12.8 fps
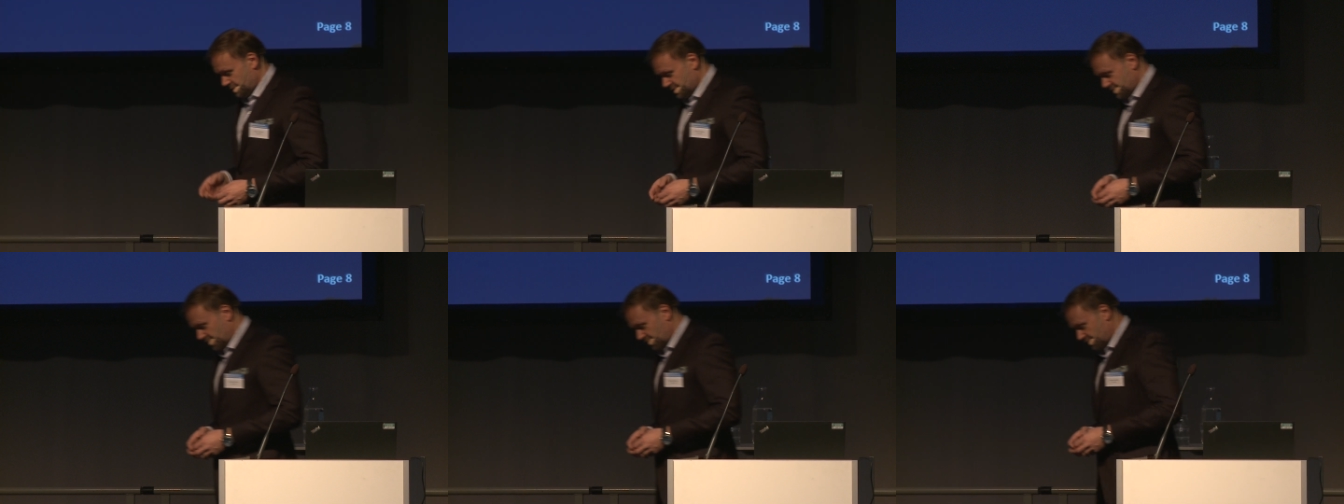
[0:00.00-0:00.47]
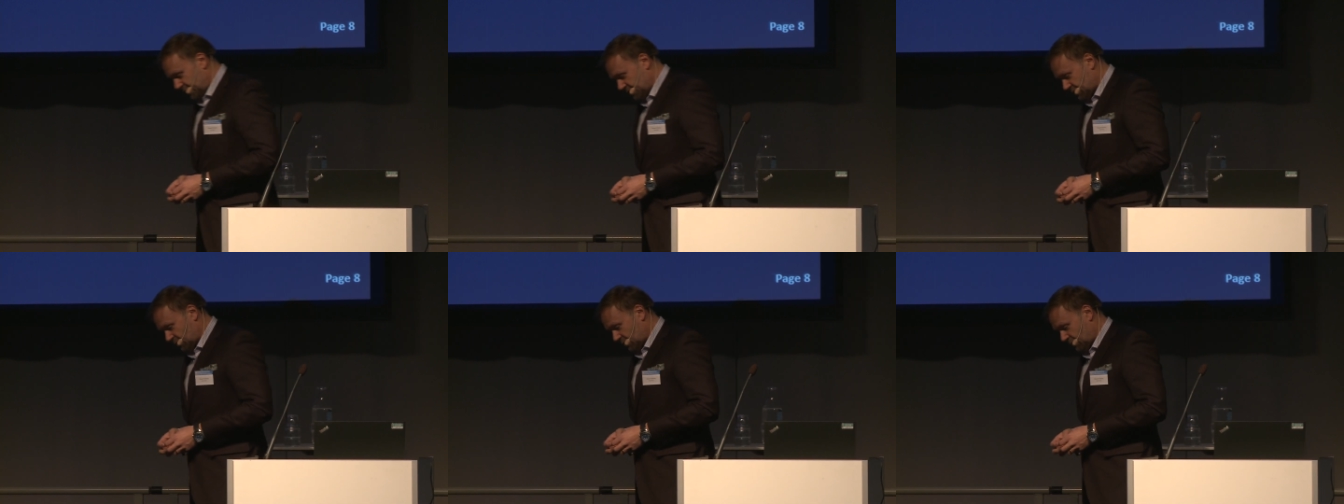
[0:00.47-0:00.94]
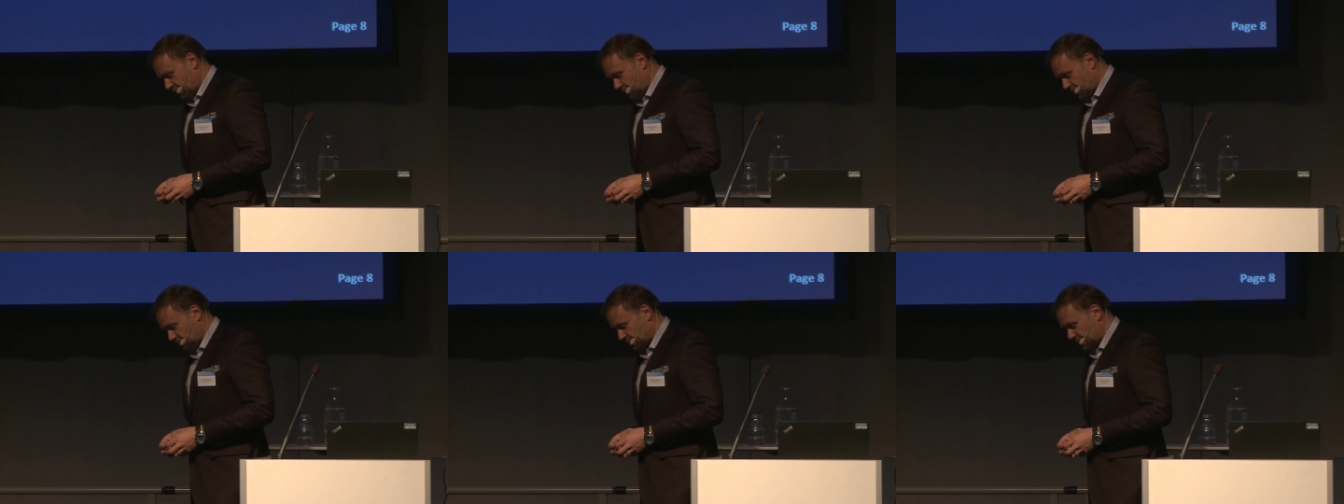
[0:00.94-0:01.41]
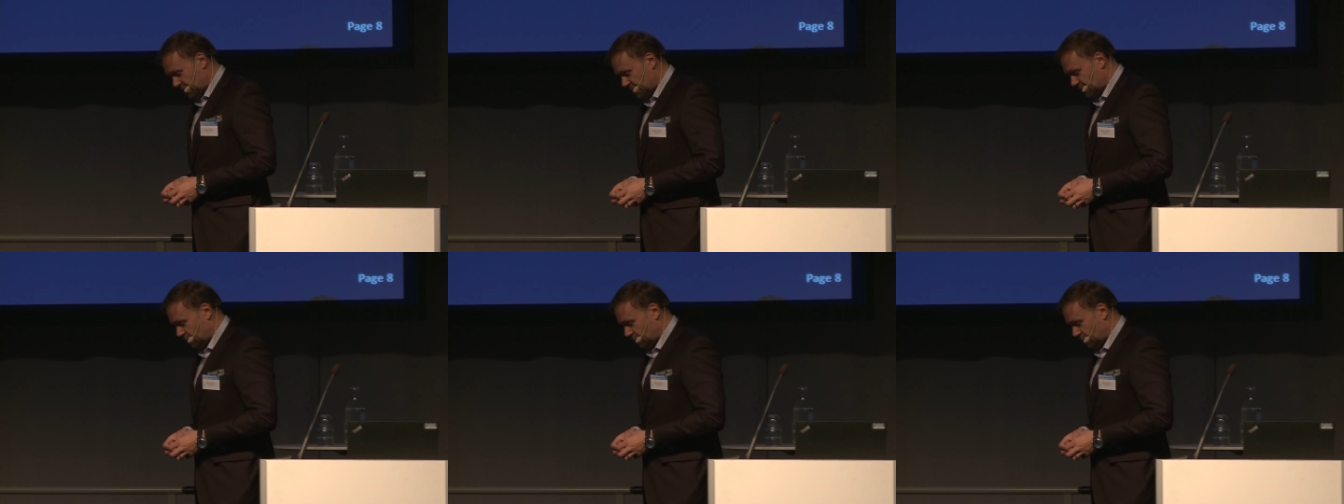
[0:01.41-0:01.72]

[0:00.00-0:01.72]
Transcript: we take feedstock from the